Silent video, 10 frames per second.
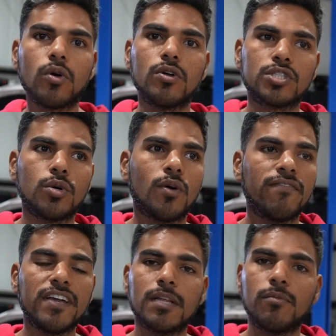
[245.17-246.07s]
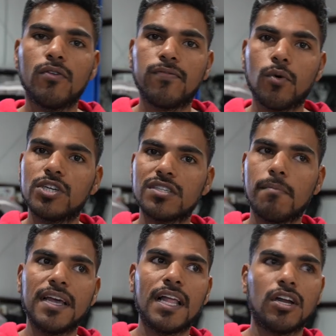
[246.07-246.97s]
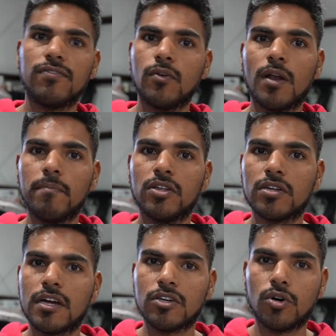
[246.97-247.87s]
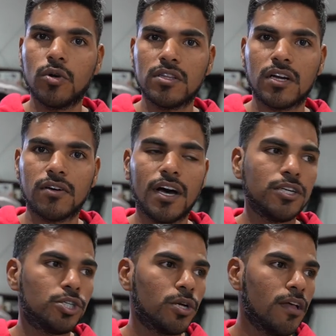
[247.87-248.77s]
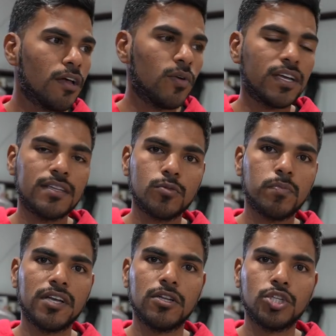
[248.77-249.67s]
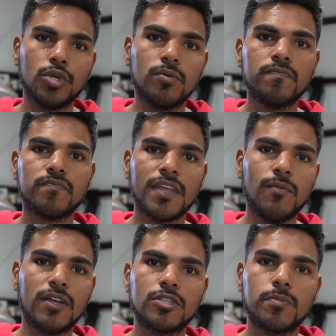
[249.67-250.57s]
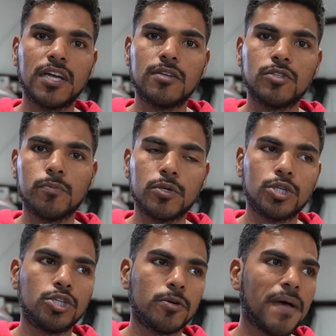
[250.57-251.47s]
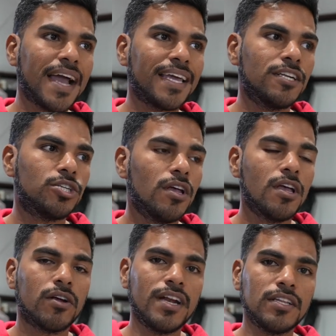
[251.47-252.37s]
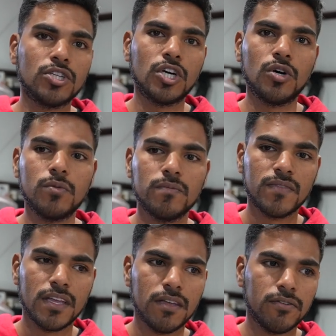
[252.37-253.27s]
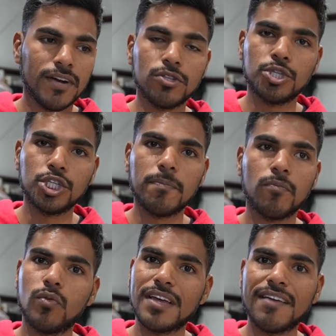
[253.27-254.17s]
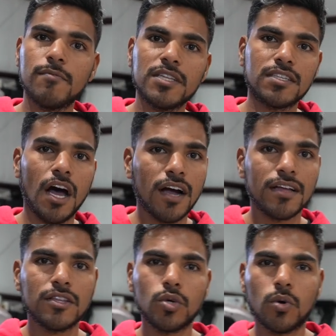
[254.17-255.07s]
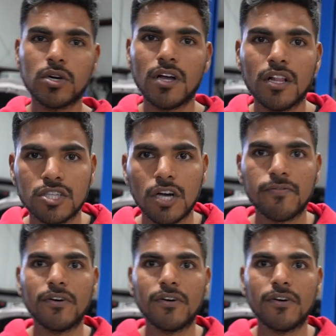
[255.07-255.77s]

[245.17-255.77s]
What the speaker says: also available for just a mail out. If you wanna build it at your own in the garage, we can supply the tune and we can supply the Supercharger package ready to go, ready to ship. We have them in stock, $200 off